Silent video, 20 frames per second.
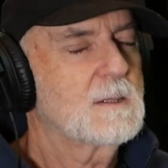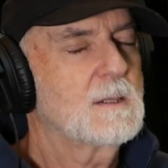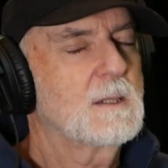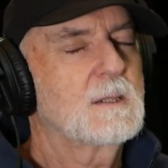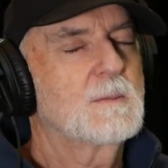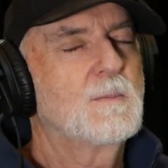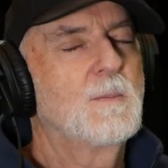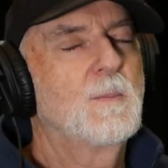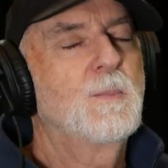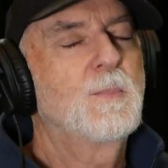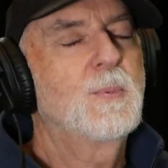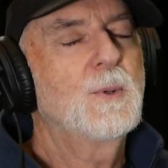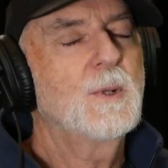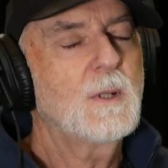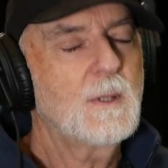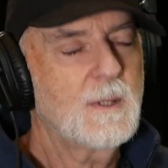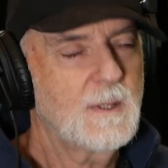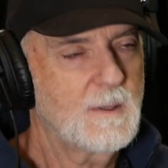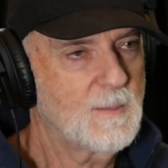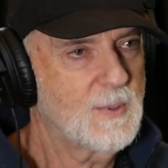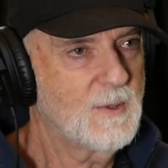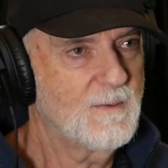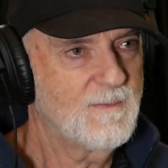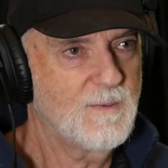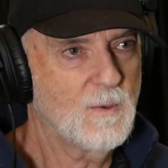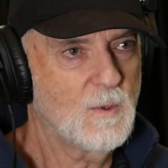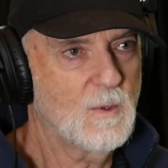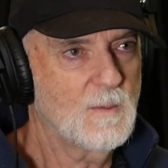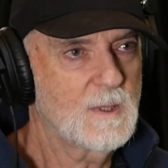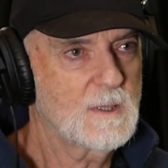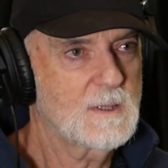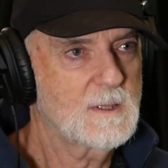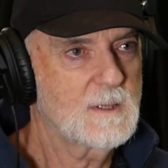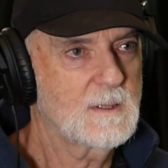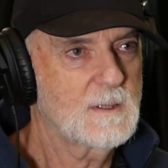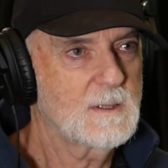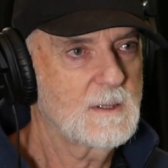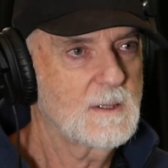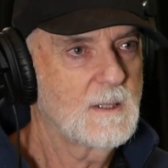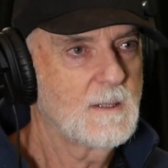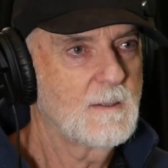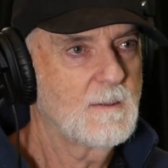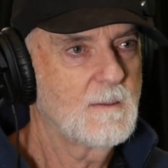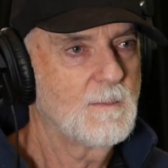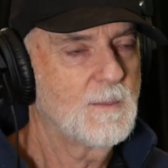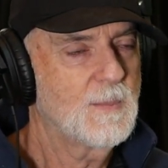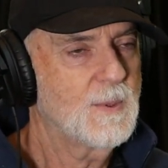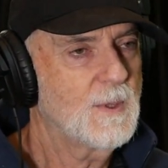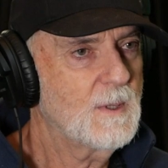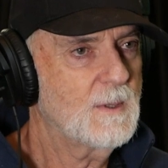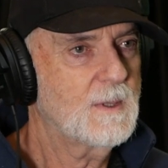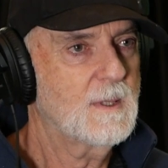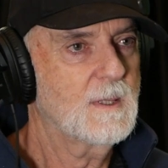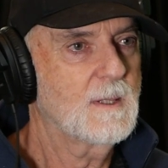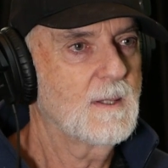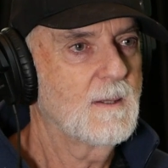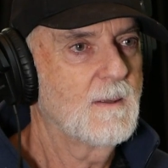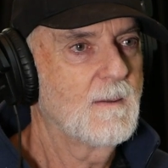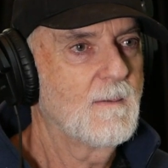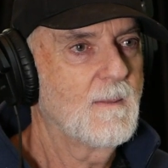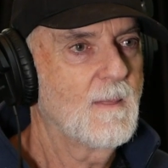and there's brilliant performances, brilliant,